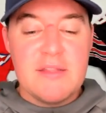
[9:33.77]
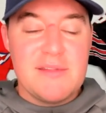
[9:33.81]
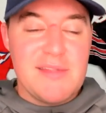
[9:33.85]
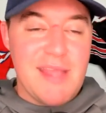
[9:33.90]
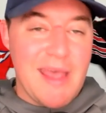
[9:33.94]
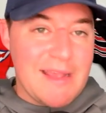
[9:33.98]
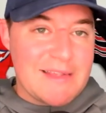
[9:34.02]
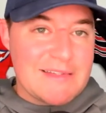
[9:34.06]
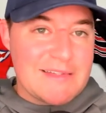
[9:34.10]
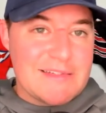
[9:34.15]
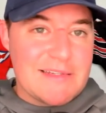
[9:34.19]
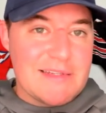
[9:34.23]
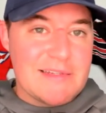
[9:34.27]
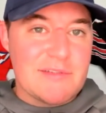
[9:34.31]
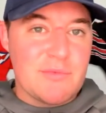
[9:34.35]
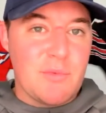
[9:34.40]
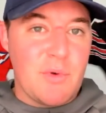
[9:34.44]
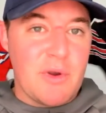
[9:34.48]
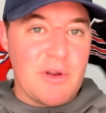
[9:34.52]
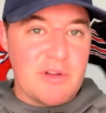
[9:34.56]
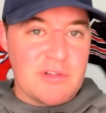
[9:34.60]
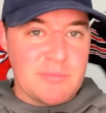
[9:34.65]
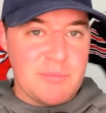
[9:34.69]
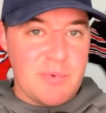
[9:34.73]
Texas,
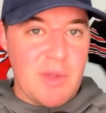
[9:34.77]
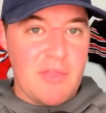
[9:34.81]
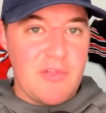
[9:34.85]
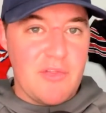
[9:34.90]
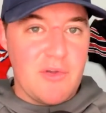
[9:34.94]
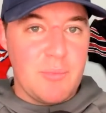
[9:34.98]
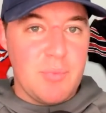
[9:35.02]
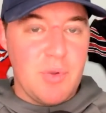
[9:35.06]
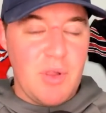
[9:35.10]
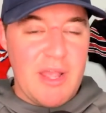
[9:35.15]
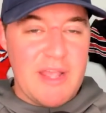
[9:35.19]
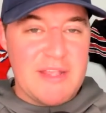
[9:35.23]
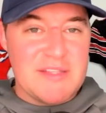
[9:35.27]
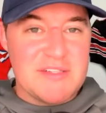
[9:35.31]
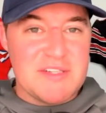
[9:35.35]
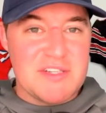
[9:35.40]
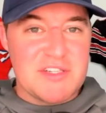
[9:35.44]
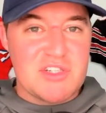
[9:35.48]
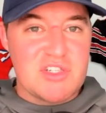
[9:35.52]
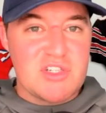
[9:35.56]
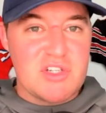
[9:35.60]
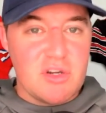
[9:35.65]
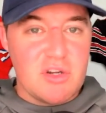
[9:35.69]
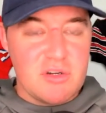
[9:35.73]
where his brother plays,
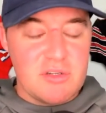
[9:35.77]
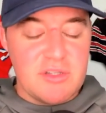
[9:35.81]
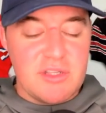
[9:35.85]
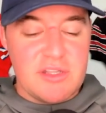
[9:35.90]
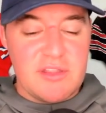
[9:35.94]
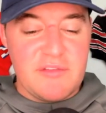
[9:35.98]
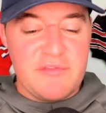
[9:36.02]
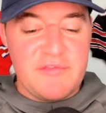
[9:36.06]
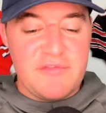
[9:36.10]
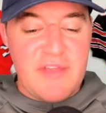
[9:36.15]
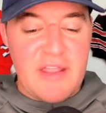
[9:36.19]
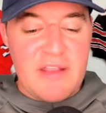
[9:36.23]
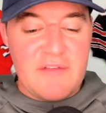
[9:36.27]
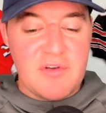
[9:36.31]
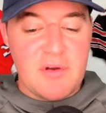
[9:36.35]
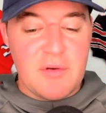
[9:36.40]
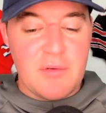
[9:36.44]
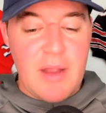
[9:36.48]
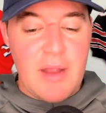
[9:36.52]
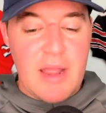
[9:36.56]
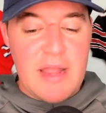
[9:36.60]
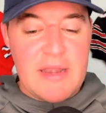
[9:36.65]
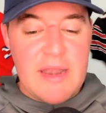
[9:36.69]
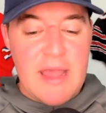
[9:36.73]
is certainly the favorite
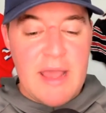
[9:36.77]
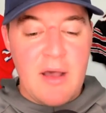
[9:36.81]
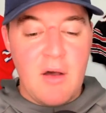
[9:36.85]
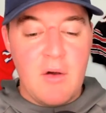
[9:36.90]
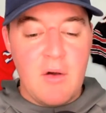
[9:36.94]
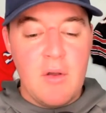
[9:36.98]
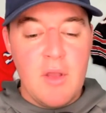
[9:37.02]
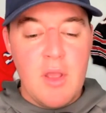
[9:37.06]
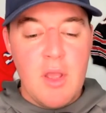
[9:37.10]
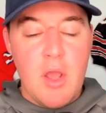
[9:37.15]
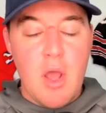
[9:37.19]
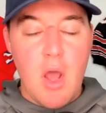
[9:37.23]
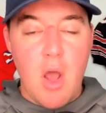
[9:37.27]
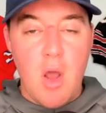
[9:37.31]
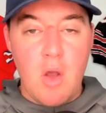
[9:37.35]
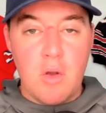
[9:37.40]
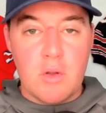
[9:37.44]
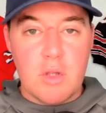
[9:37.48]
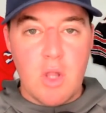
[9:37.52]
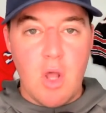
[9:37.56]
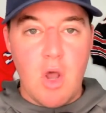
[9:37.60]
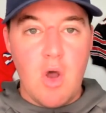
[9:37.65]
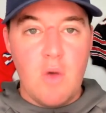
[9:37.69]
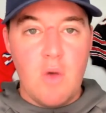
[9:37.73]
right now.
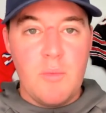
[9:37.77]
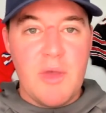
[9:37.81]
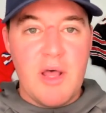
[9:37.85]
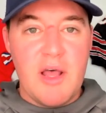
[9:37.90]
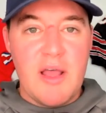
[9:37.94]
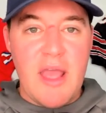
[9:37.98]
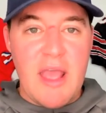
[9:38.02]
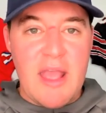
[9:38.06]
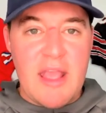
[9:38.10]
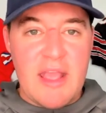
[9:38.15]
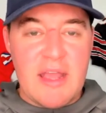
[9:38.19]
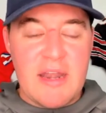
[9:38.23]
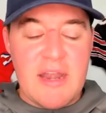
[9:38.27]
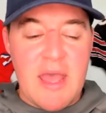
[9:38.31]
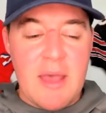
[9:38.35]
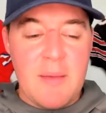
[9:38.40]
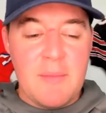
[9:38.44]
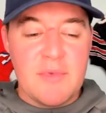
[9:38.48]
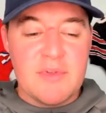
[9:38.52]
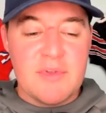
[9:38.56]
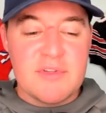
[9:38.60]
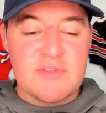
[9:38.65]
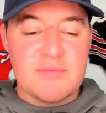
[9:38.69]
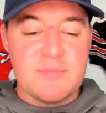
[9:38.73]
Oklahoma,
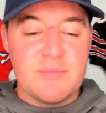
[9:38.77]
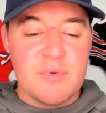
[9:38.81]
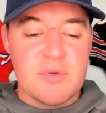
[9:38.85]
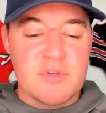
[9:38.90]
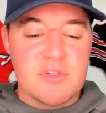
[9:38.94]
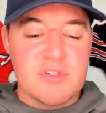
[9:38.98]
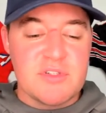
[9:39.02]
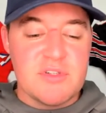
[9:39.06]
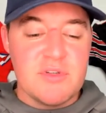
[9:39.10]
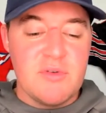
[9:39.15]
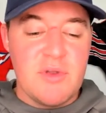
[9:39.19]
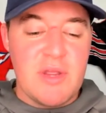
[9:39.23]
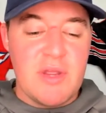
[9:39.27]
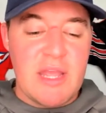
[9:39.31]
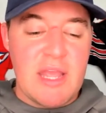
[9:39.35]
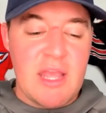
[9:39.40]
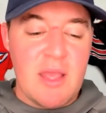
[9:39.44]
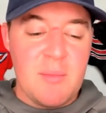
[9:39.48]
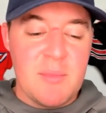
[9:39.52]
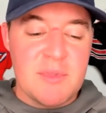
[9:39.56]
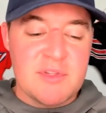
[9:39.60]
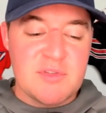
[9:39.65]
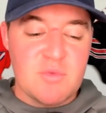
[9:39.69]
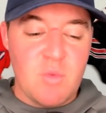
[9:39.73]
A&M is pursuing
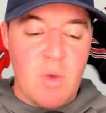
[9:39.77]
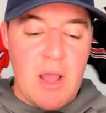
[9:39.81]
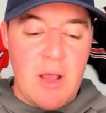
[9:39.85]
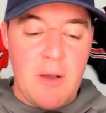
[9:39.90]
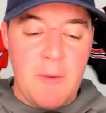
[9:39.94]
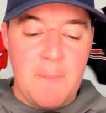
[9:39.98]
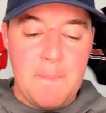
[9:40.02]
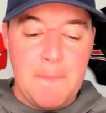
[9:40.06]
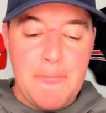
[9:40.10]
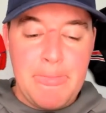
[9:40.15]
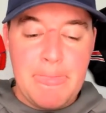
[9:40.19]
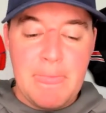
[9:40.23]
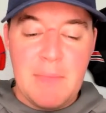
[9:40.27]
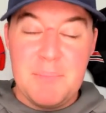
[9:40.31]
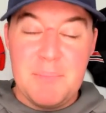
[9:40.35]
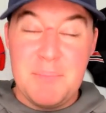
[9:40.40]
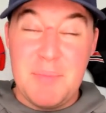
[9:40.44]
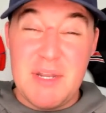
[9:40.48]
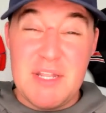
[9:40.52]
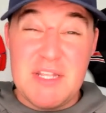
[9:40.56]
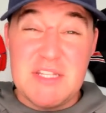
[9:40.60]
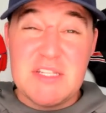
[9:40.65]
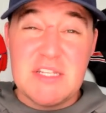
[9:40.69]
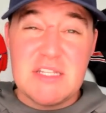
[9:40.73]
him as well.
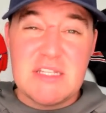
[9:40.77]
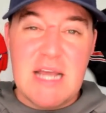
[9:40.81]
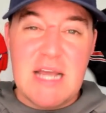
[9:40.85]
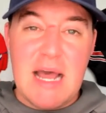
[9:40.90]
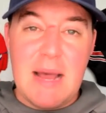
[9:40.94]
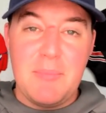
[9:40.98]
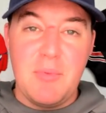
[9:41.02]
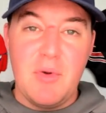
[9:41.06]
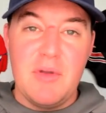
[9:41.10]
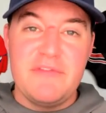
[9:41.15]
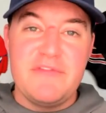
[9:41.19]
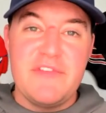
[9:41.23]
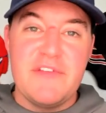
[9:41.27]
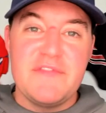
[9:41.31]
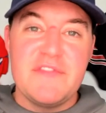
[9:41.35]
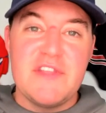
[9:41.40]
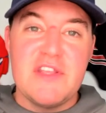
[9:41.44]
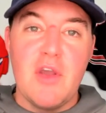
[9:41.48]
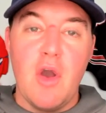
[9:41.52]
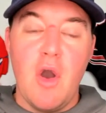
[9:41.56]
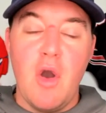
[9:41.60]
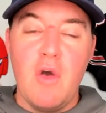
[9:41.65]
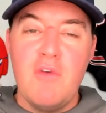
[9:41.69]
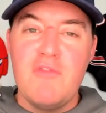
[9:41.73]
But he's a top
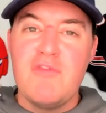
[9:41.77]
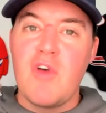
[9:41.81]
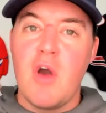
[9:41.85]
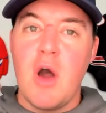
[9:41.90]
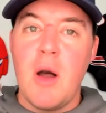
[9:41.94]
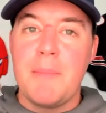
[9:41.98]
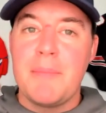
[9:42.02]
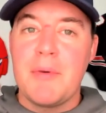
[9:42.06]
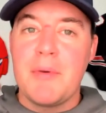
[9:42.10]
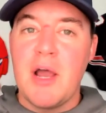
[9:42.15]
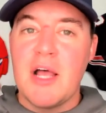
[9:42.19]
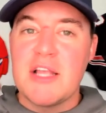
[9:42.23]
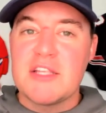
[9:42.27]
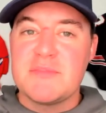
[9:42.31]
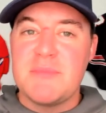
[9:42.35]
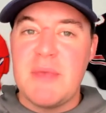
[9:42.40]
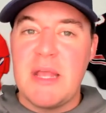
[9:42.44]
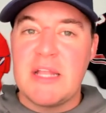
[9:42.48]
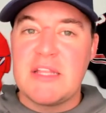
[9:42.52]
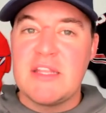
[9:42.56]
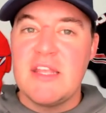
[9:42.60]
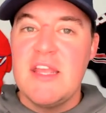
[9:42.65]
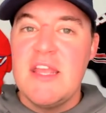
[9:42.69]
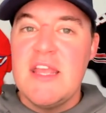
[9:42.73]
150 overall
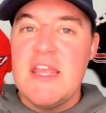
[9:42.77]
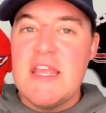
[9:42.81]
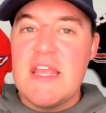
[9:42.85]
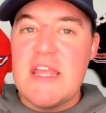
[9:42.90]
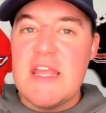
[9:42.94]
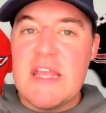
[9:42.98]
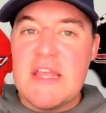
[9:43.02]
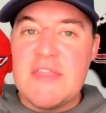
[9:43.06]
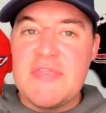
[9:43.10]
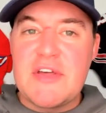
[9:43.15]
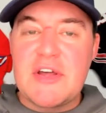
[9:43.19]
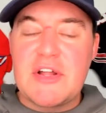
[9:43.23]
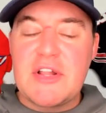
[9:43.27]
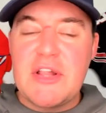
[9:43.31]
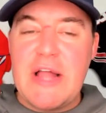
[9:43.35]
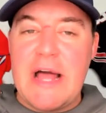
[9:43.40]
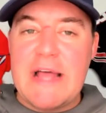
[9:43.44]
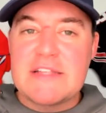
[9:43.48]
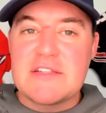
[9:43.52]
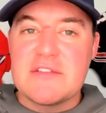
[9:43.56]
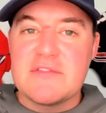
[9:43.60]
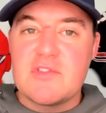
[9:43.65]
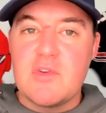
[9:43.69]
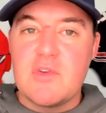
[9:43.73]
prospect in the
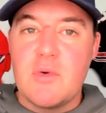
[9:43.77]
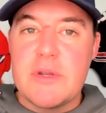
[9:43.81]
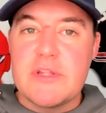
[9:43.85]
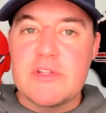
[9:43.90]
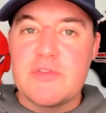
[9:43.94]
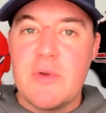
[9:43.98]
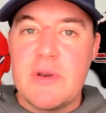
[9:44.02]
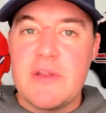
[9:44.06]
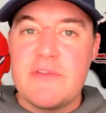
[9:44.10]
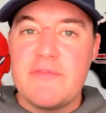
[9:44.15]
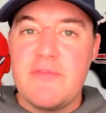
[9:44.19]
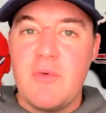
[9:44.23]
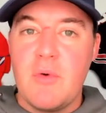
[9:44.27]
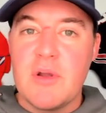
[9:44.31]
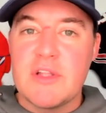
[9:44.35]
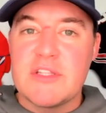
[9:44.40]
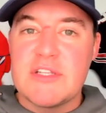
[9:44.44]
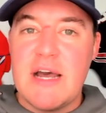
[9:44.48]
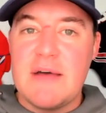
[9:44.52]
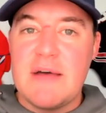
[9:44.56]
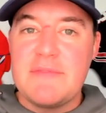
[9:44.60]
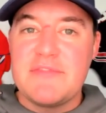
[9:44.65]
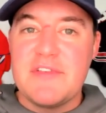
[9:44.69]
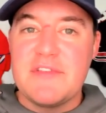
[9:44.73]
class of 2024, a
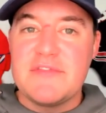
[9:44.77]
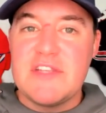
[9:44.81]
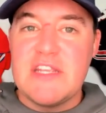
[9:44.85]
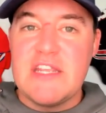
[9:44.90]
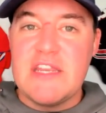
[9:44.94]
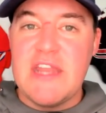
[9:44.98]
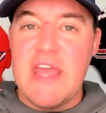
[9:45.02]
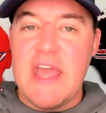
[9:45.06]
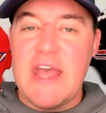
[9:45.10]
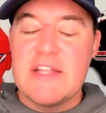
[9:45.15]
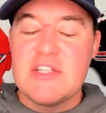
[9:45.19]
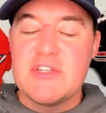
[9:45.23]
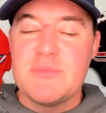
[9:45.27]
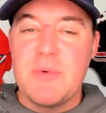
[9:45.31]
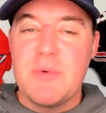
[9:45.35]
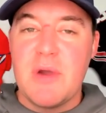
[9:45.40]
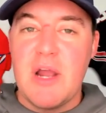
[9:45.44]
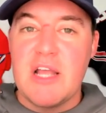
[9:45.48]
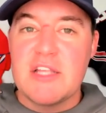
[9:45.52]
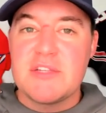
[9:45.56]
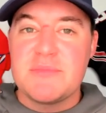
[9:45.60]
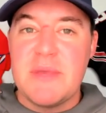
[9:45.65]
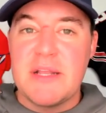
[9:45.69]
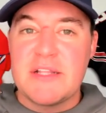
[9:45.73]
top 15 edge
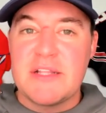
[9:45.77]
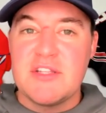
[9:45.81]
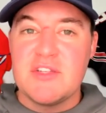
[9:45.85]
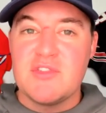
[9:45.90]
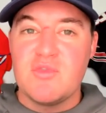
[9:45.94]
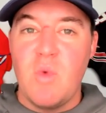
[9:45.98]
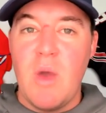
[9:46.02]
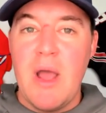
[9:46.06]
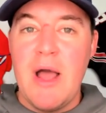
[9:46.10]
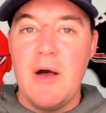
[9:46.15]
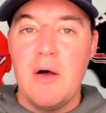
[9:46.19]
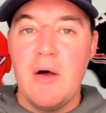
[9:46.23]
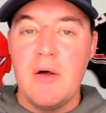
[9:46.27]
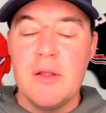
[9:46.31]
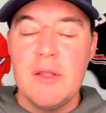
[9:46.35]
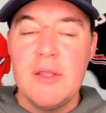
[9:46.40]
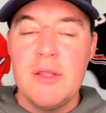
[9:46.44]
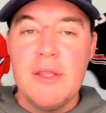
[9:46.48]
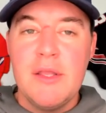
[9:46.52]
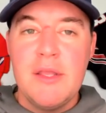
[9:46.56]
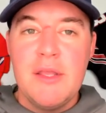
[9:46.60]
prospect as well.